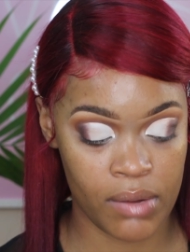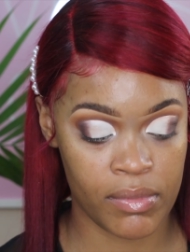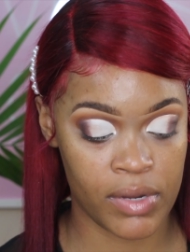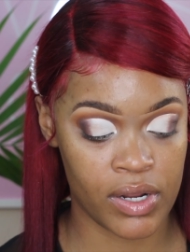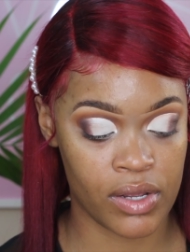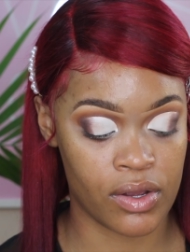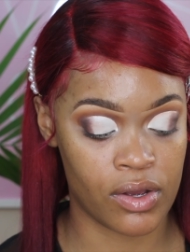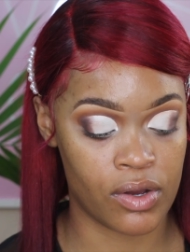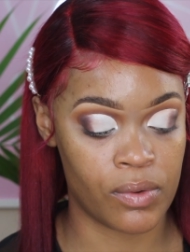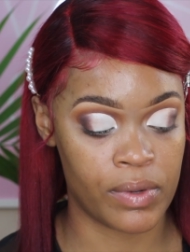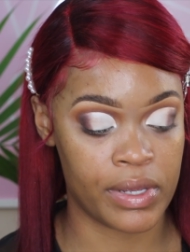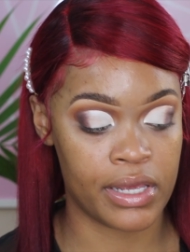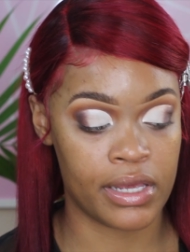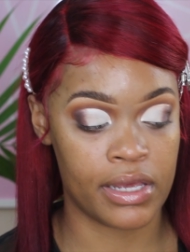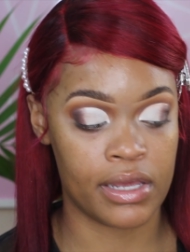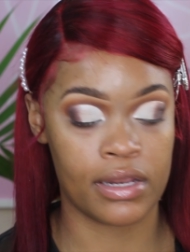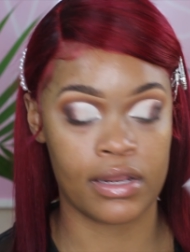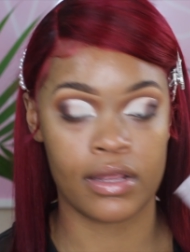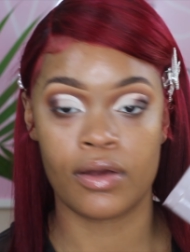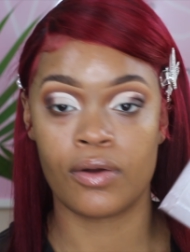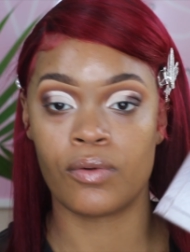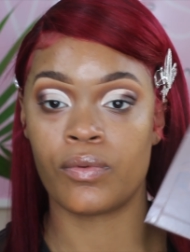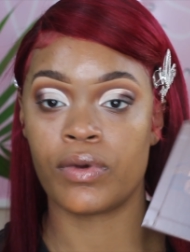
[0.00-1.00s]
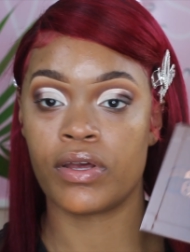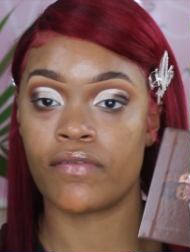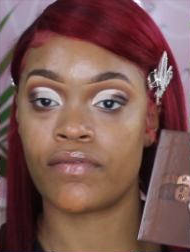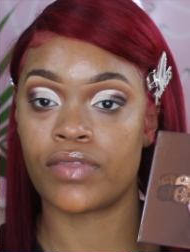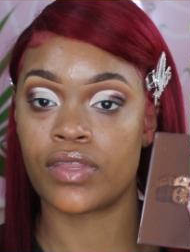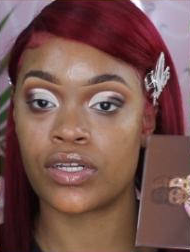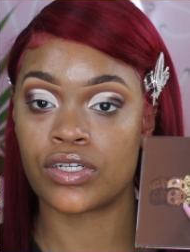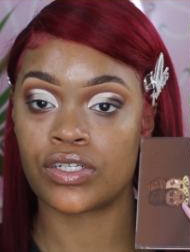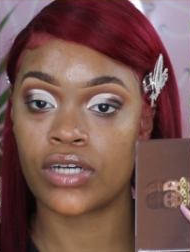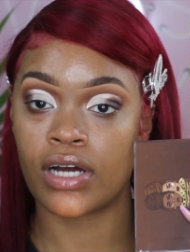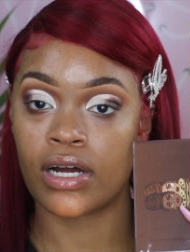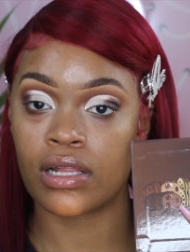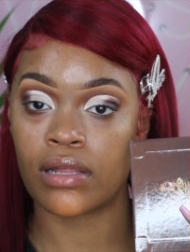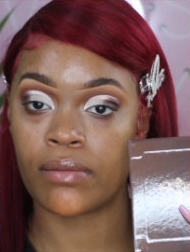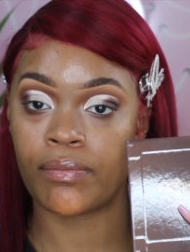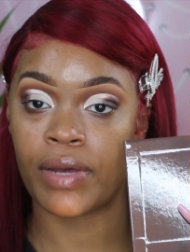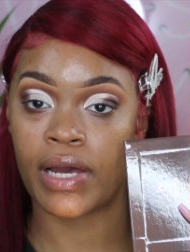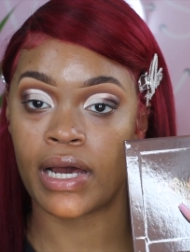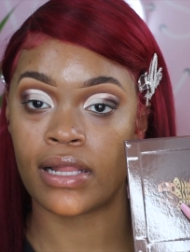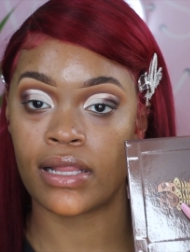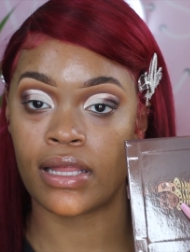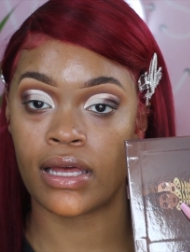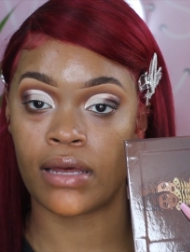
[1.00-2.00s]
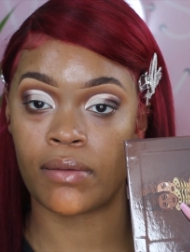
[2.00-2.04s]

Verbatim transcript: I'm gonna go in with the chocolate palette.